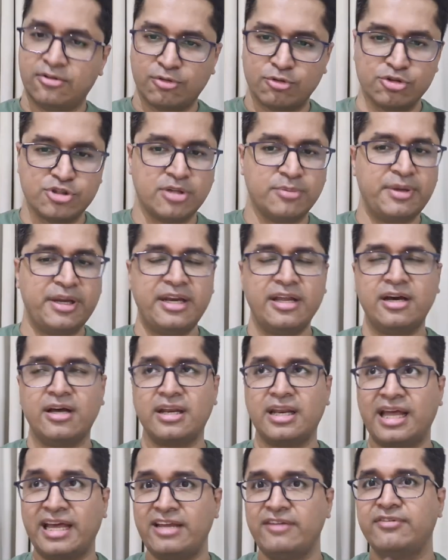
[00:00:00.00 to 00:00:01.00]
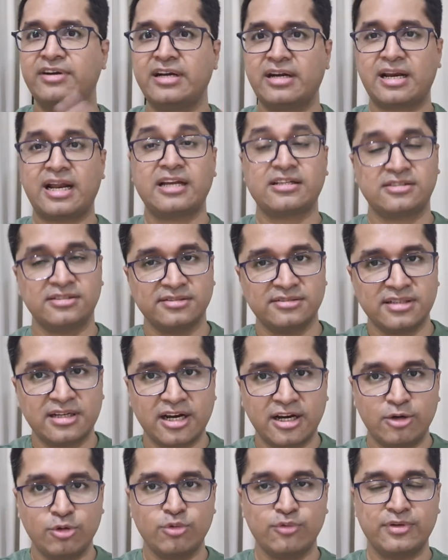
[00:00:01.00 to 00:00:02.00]
social media, live interactions that
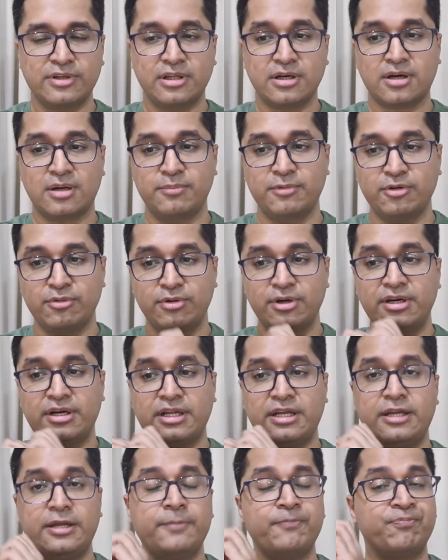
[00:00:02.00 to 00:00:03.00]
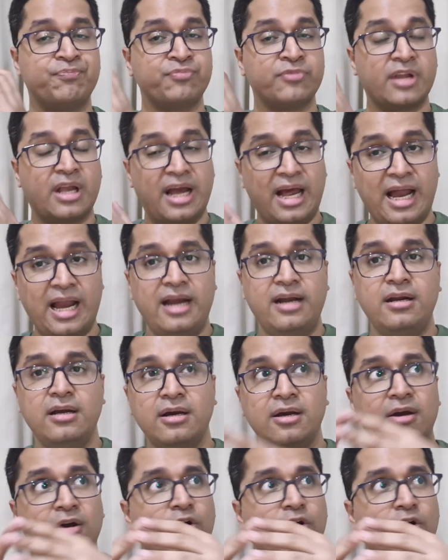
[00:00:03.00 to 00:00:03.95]
I do with the community, and